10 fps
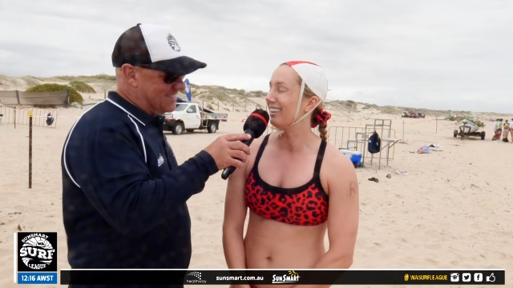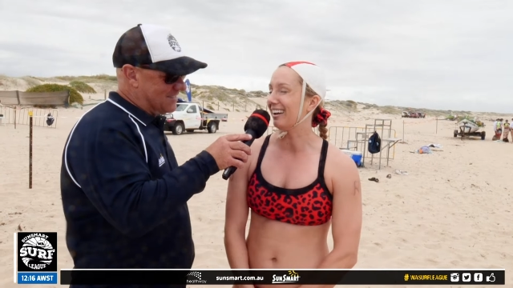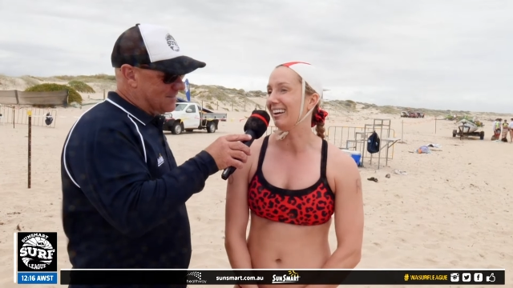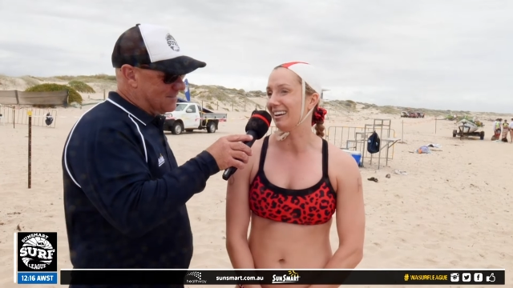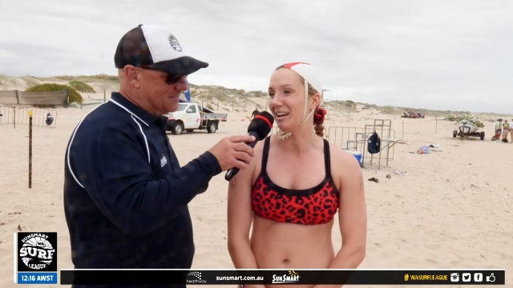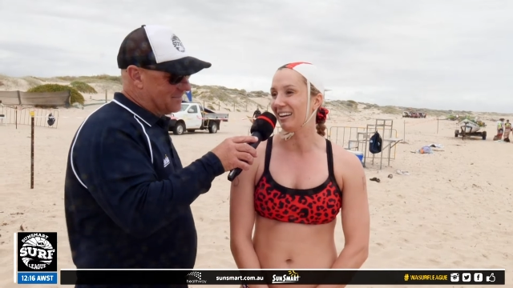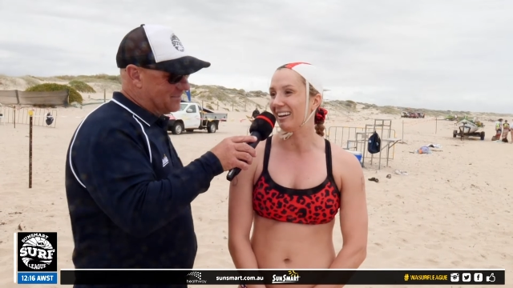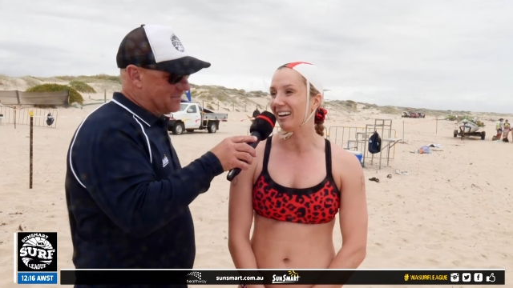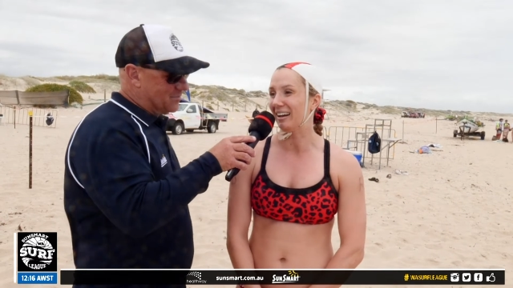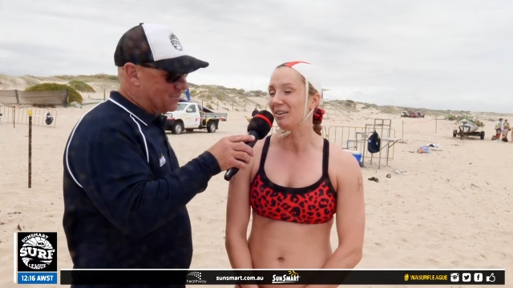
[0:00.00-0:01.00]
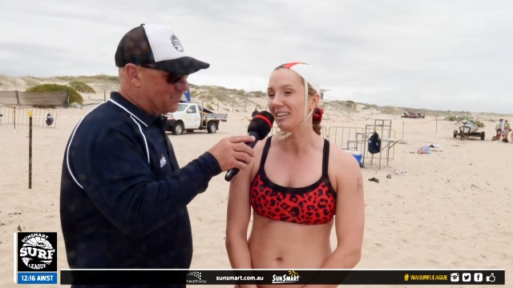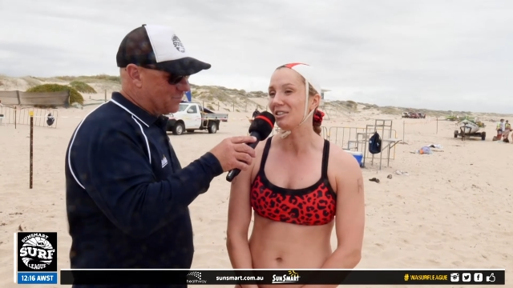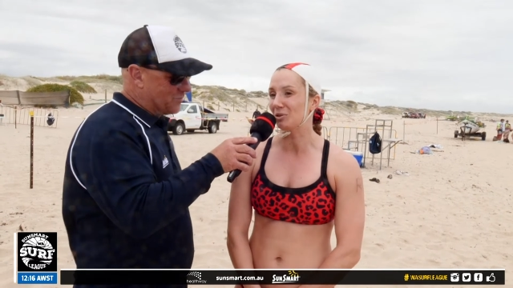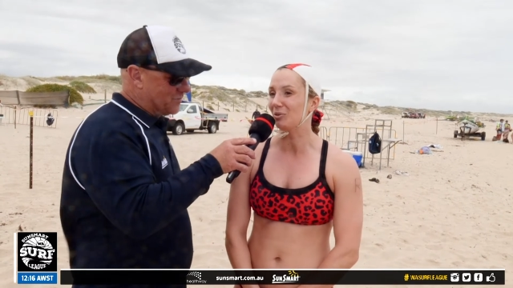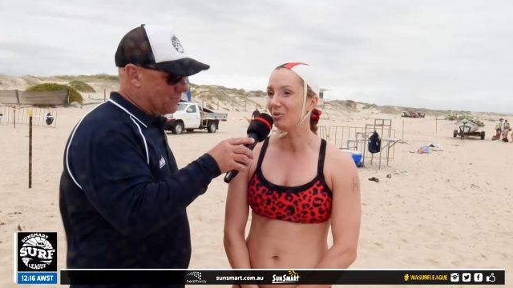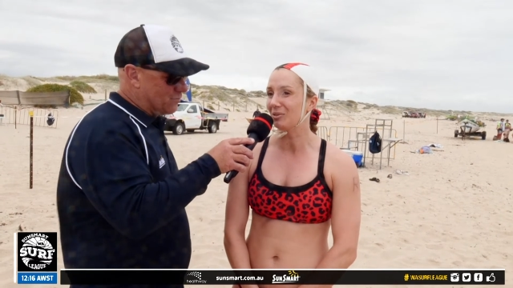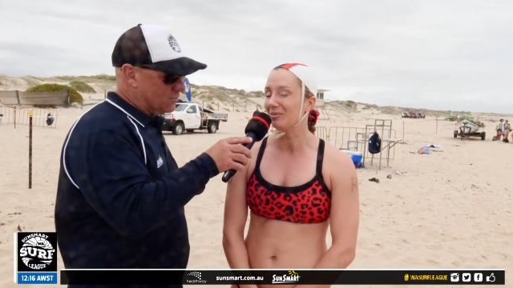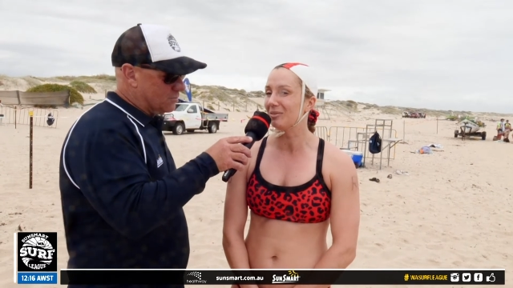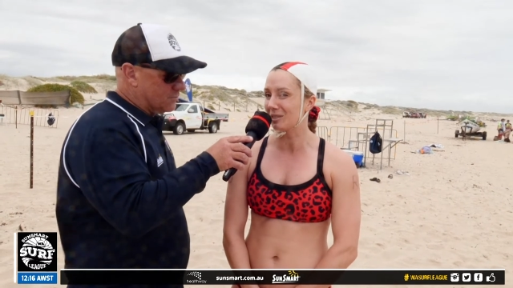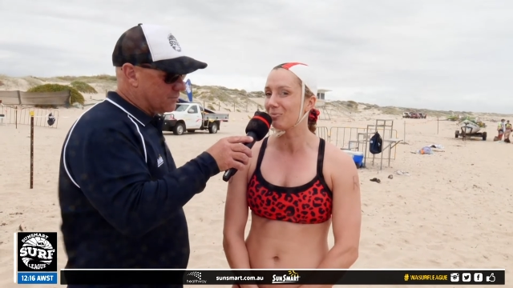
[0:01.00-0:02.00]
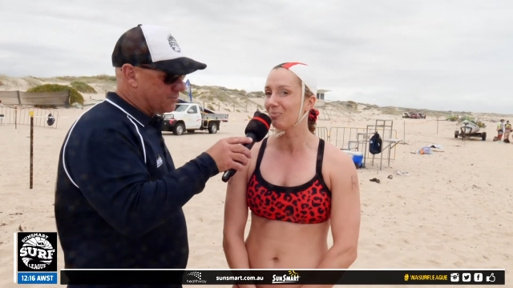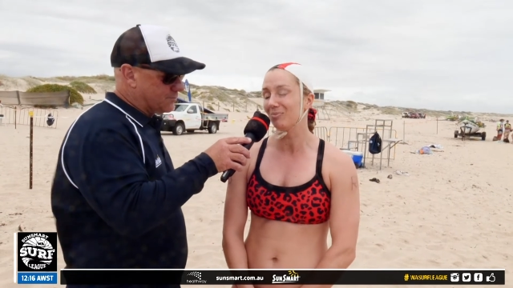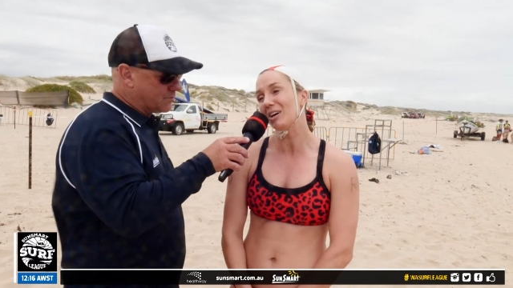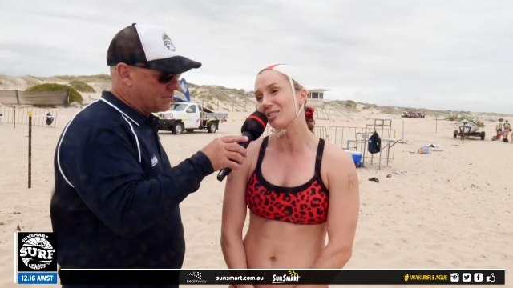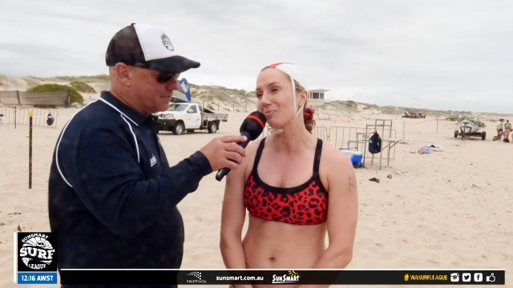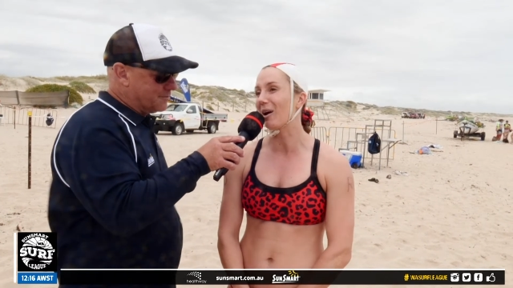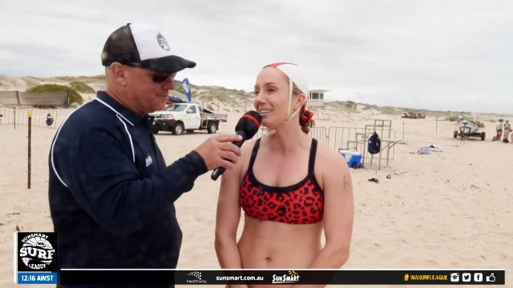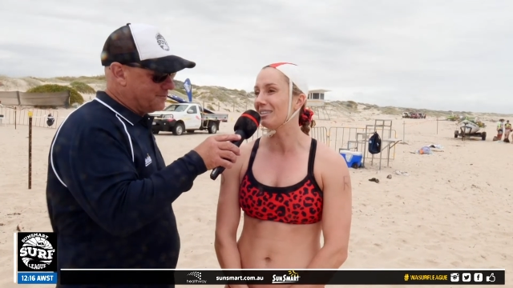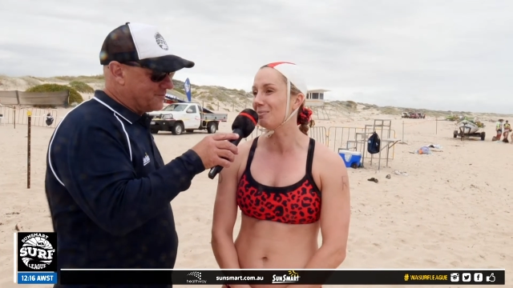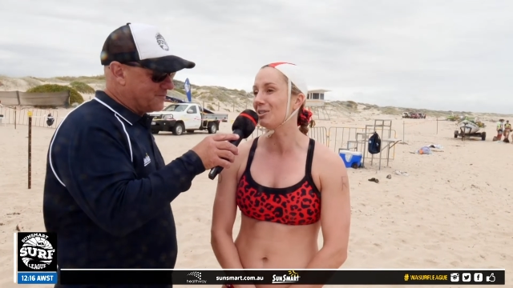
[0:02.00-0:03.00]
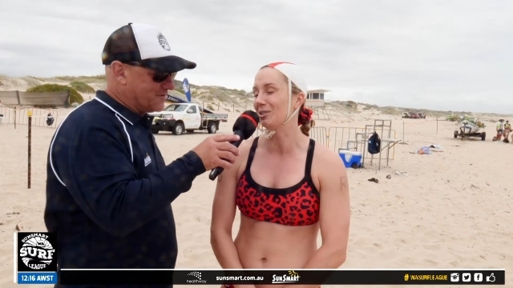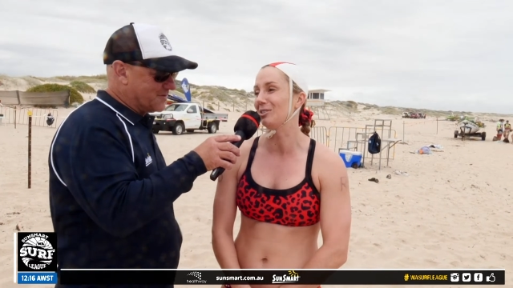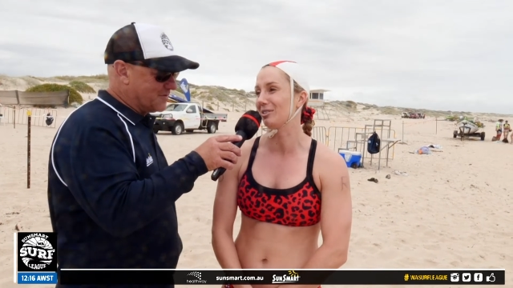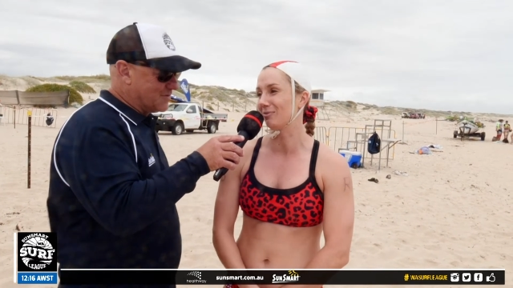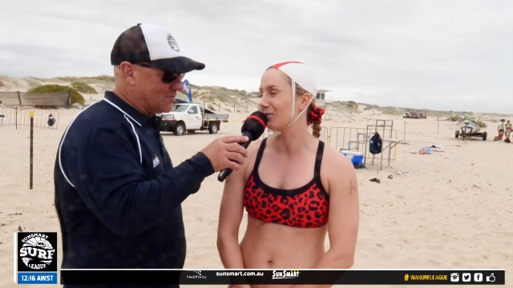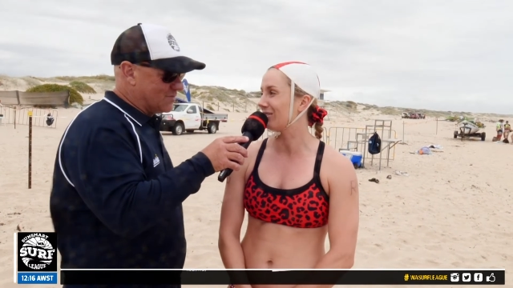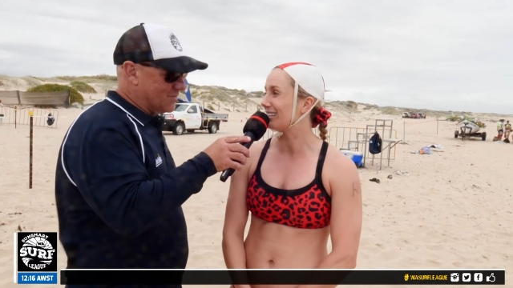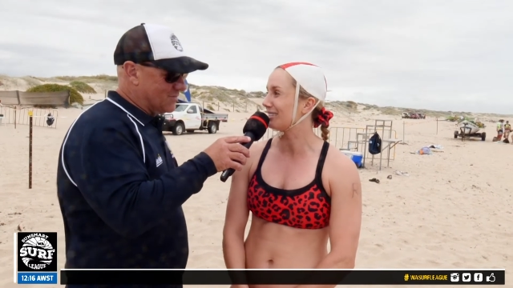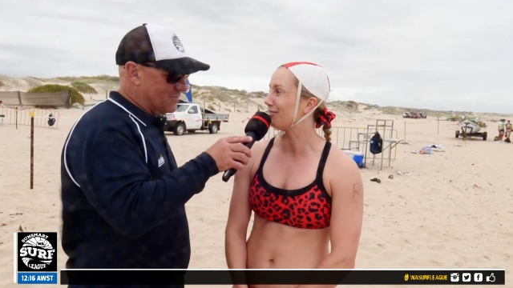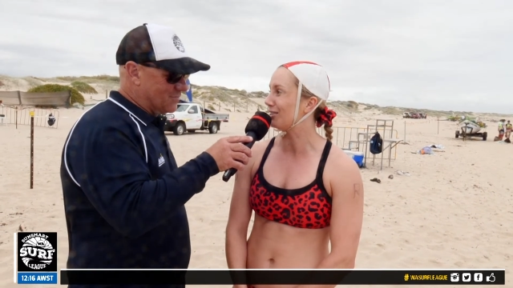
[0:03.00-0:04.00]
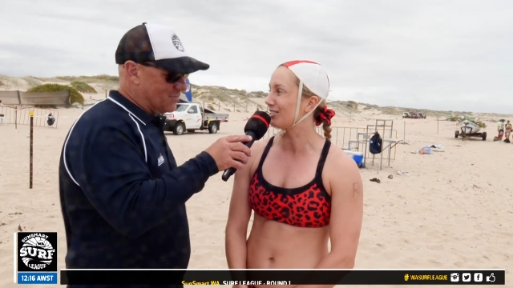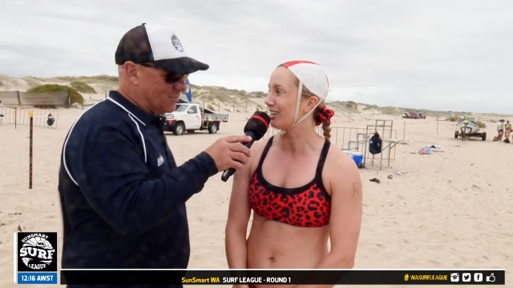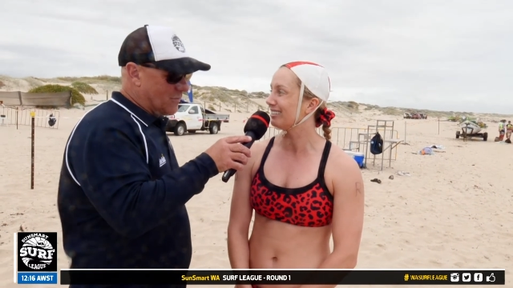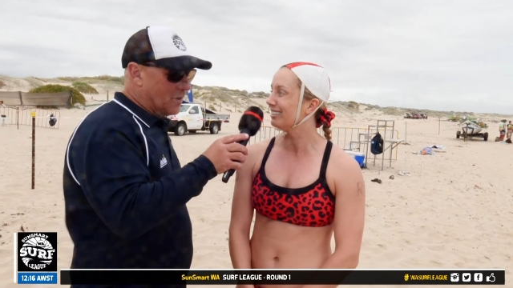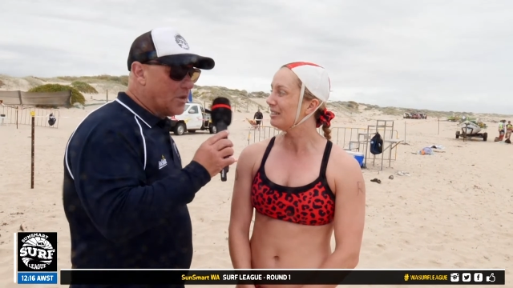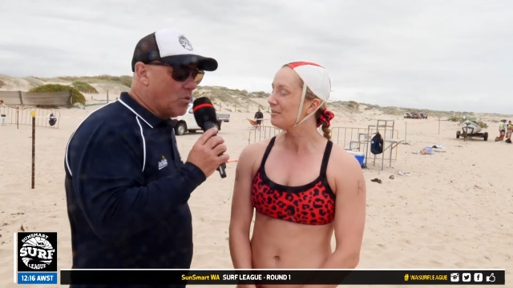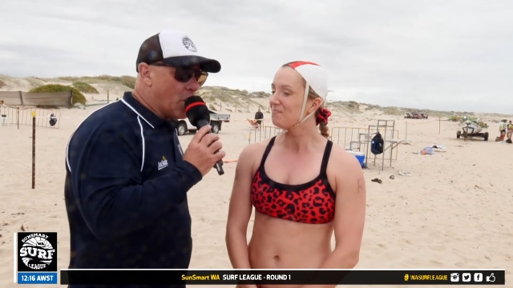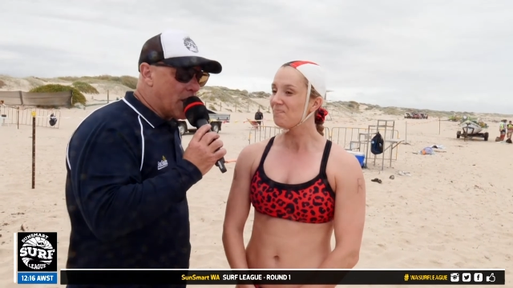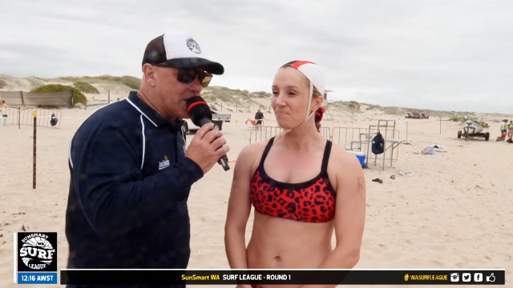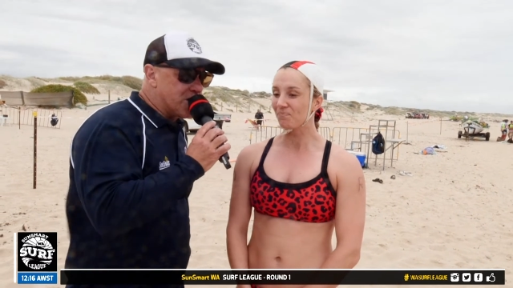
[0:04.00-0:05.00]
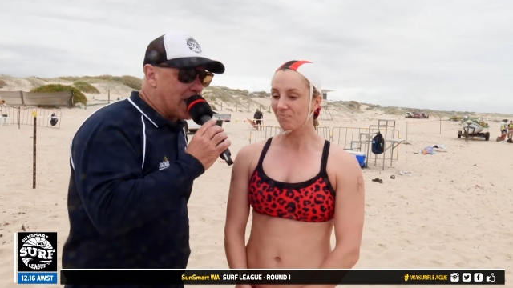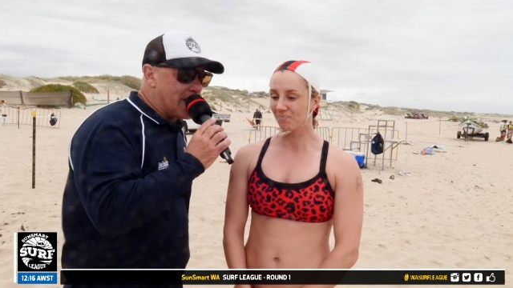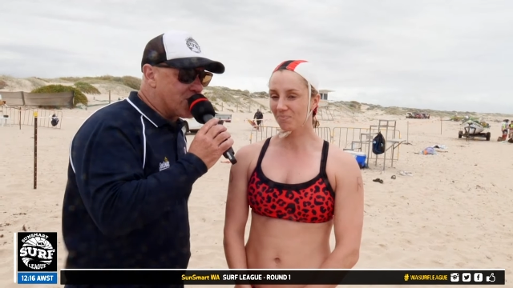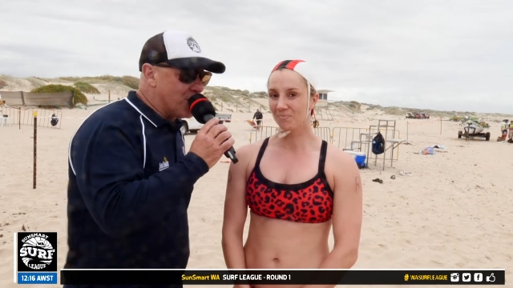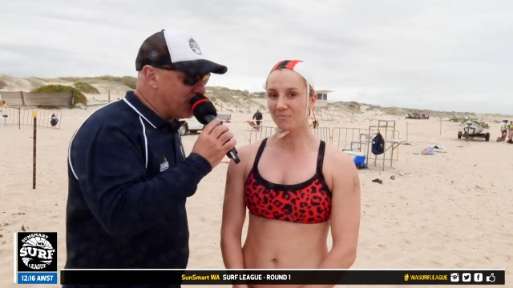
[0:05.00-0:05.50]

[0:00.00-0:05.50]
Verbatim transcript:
Speaker 1: there, and I uh, think she'll not surprises, but she'll do some good things in the future.
Speaker 2: Well done today. Two,